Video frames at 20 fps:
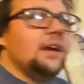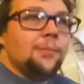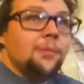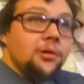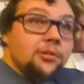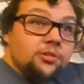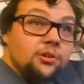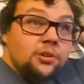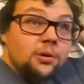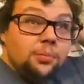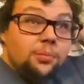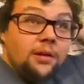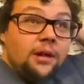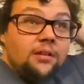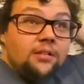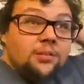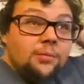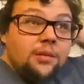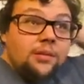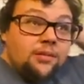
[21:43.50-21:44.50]
and I'm also gonna
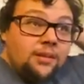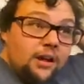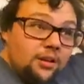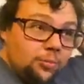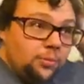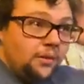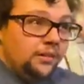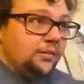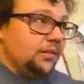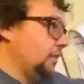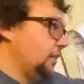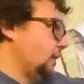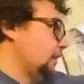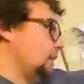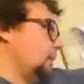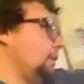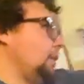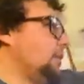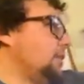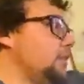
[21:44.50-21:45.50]
plant some of these house plants, like
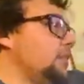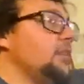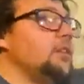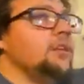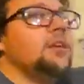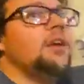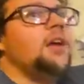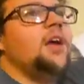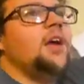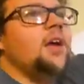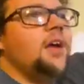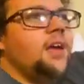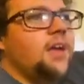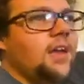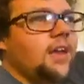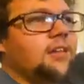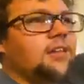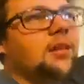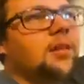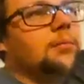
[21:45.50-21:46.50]
the pizza lily,
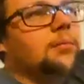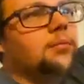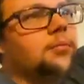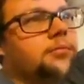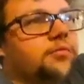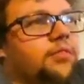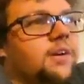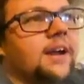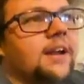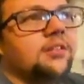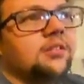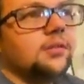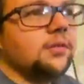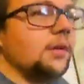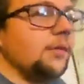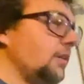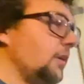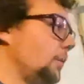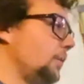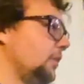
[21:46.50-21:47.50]
and them vines over there. I
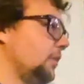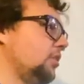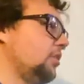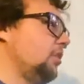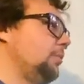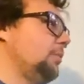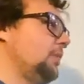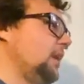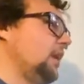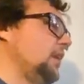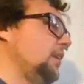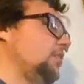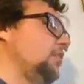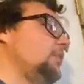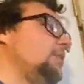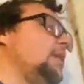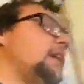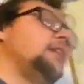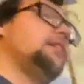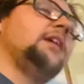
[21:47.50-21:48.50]
forget what they're called, but yeah, those
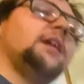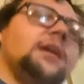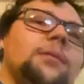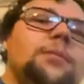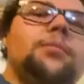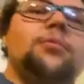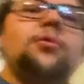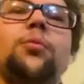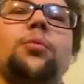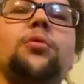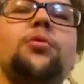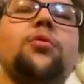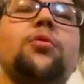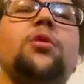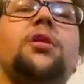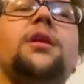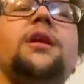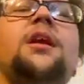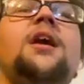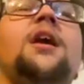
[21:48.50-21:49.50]
vines, they can, their roots will grow
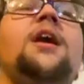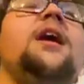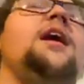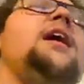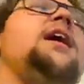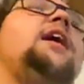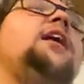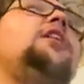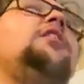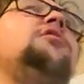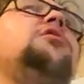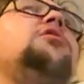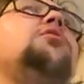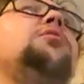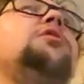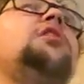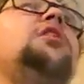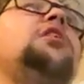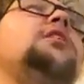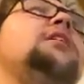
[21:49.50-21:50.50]
in it. And also, it's
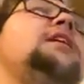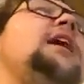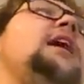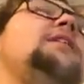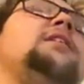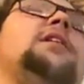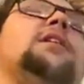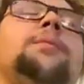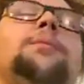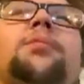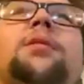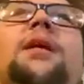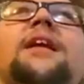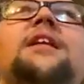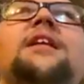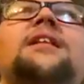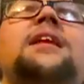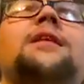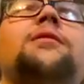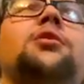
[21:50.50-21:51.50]
really hard to have a
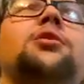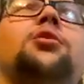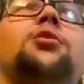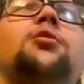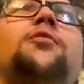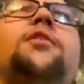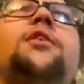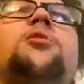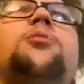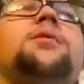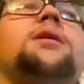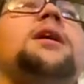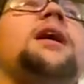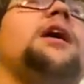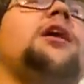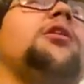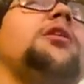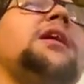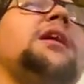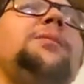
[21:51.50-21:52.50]
planted tank with goldfish, but I
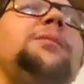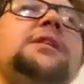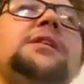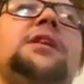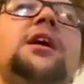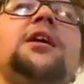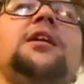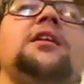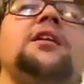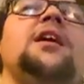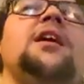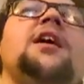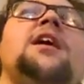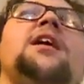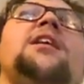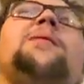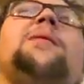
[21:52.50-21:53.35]
heard it can be done. You